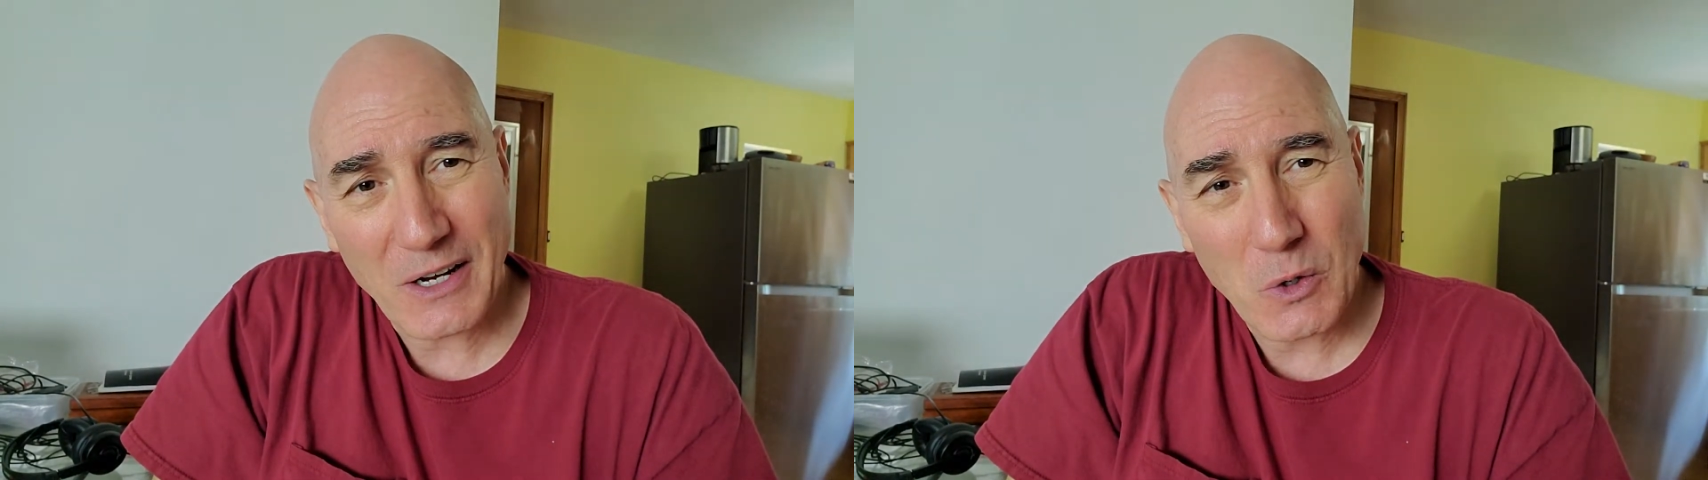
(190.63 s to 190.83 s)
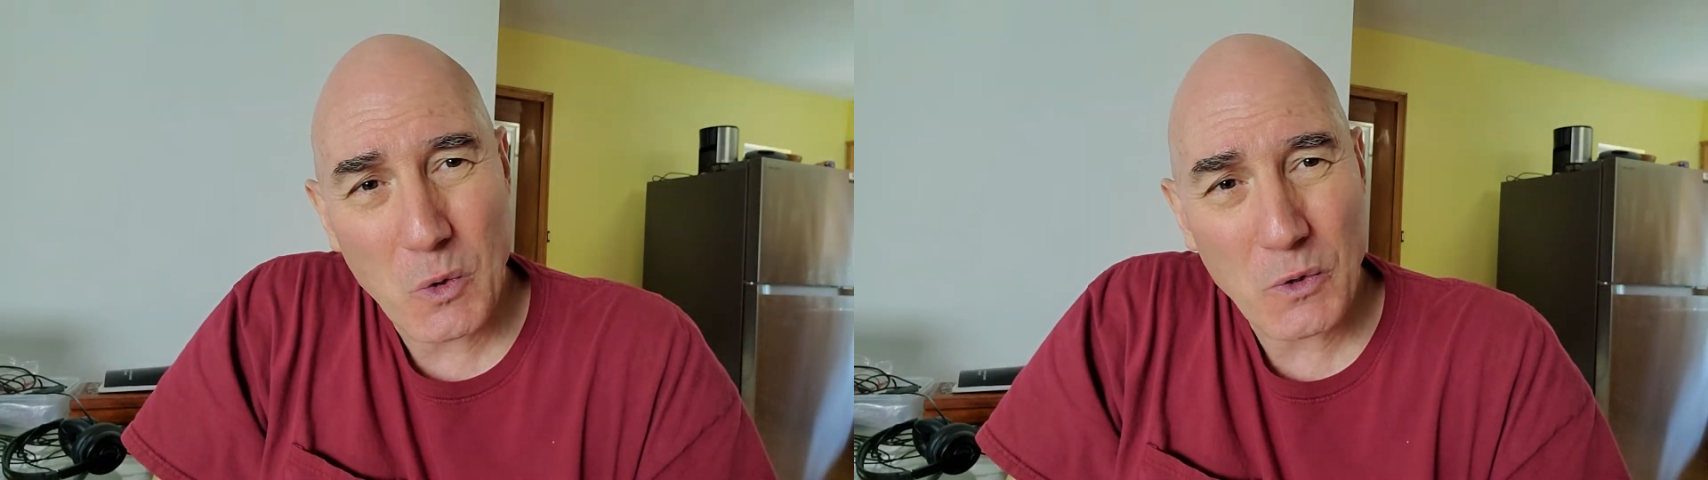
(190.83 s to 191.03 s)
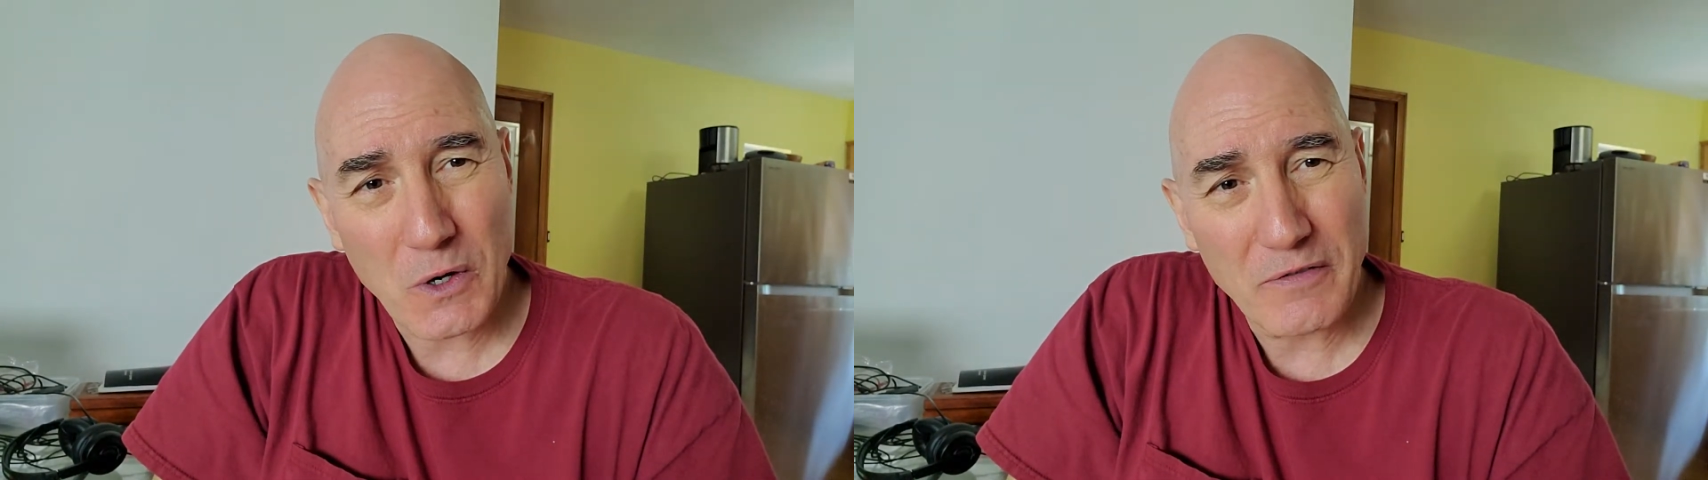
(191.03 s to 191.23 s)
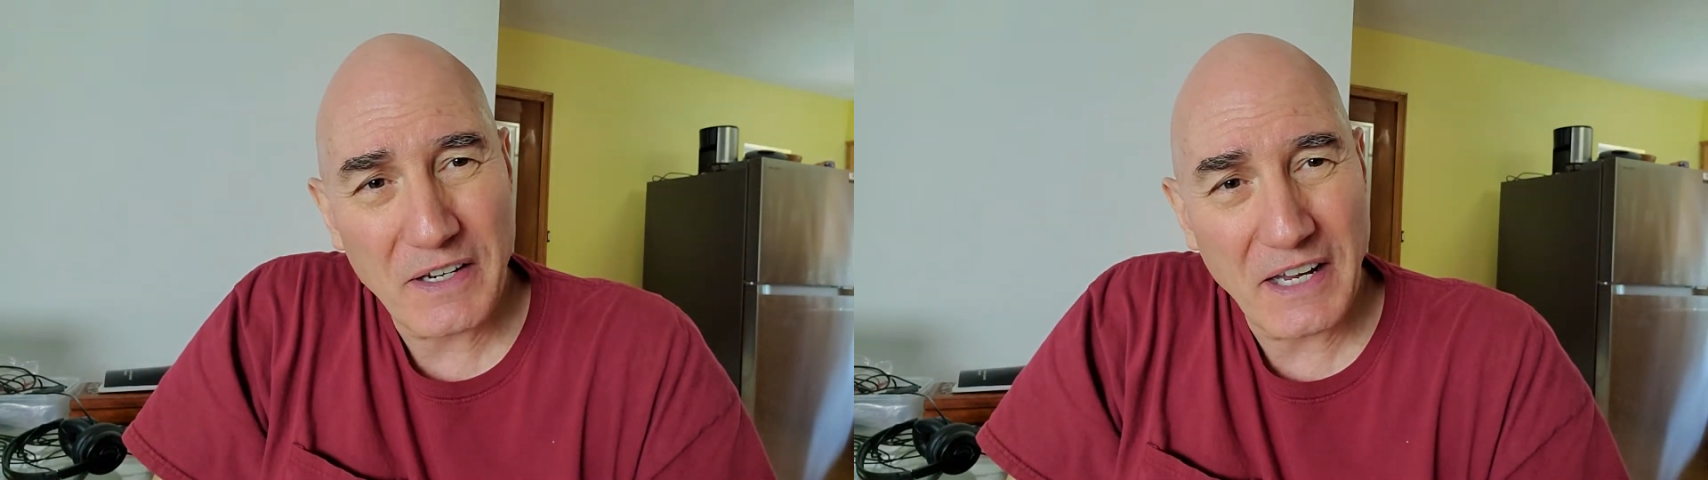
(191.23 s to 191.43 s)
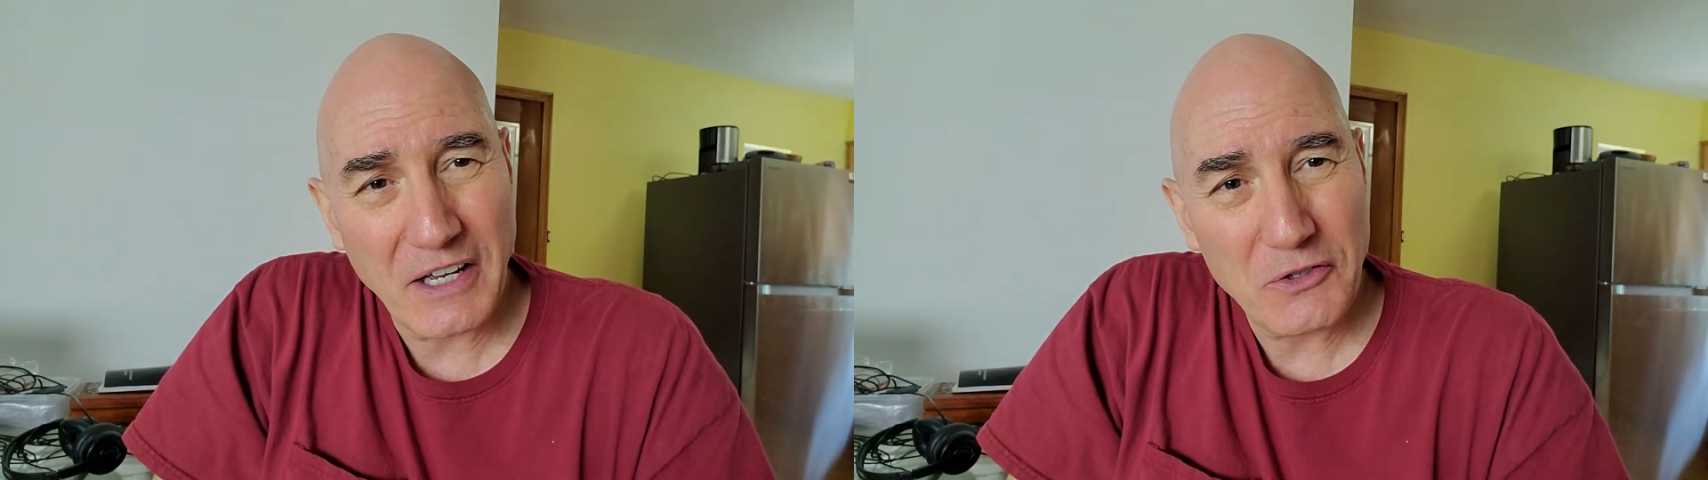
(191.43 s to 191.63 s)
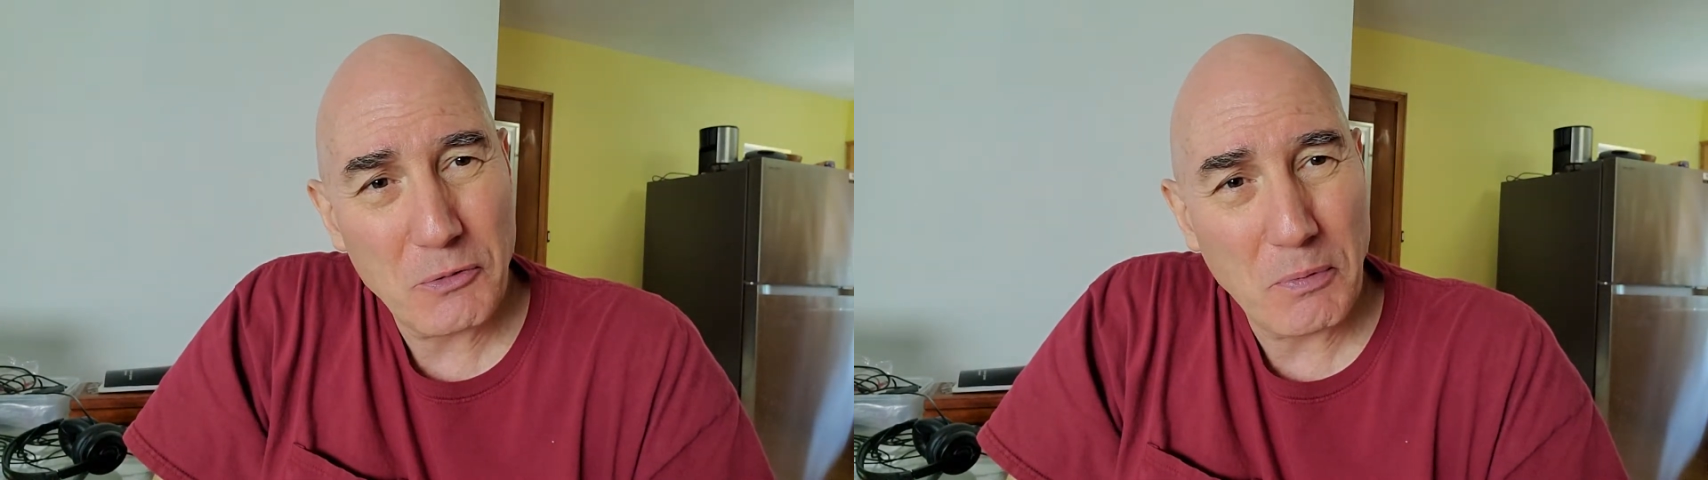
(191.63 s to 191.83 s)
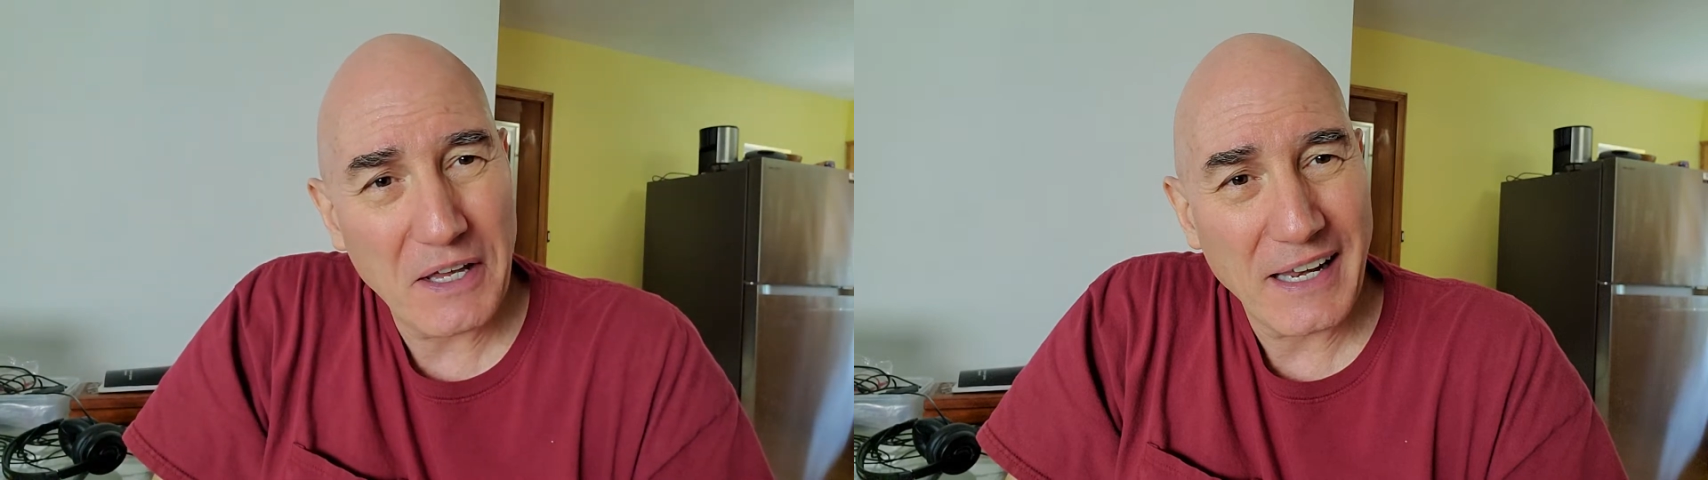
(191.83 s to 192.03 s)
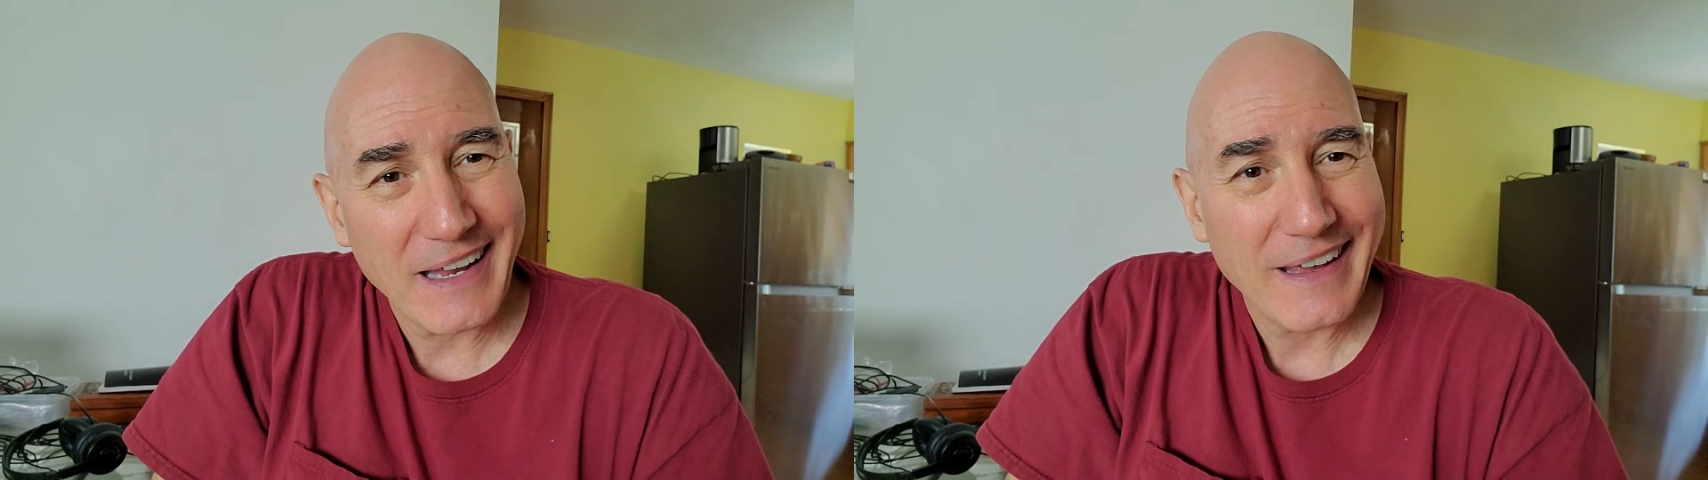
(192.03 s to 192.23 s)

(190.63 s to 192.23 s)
1/4 of an inch, but